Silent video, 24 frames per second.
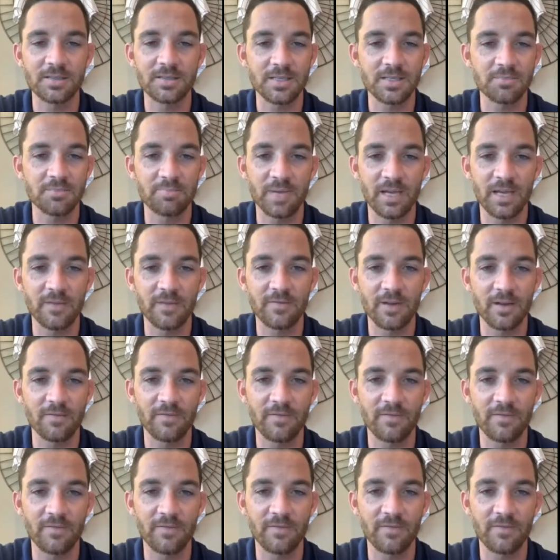In
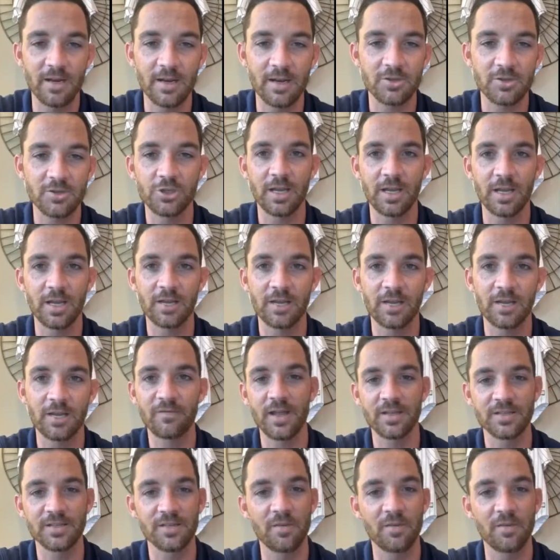fantasy football as you
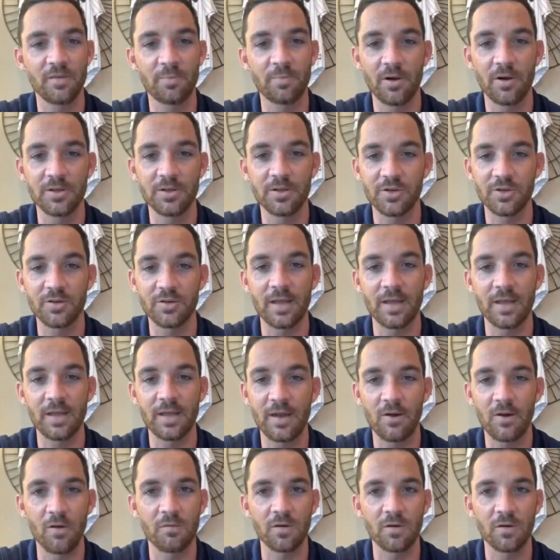can get over the
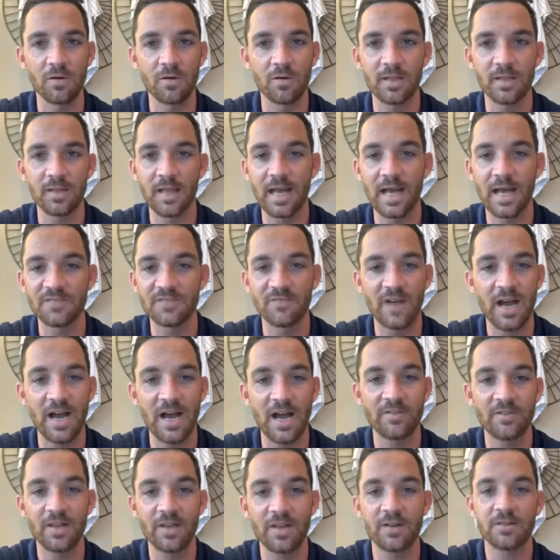last 5 years.
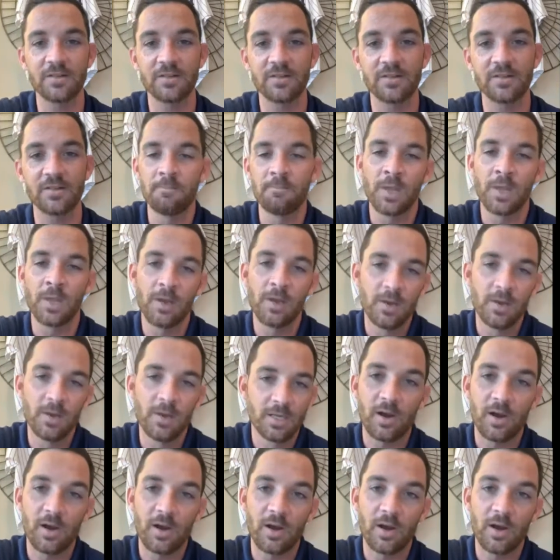So I don't blame that
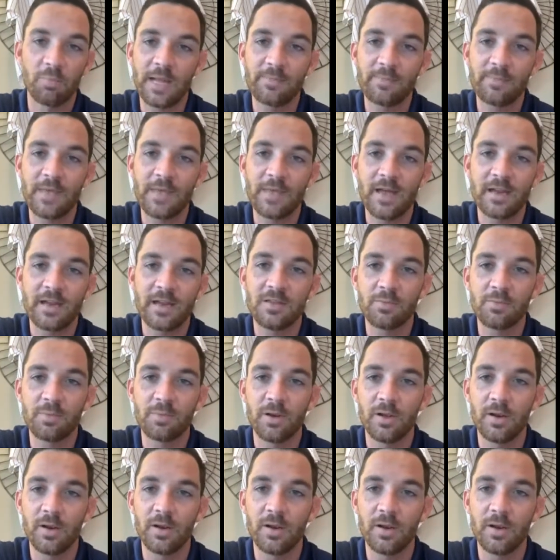either, but he did have a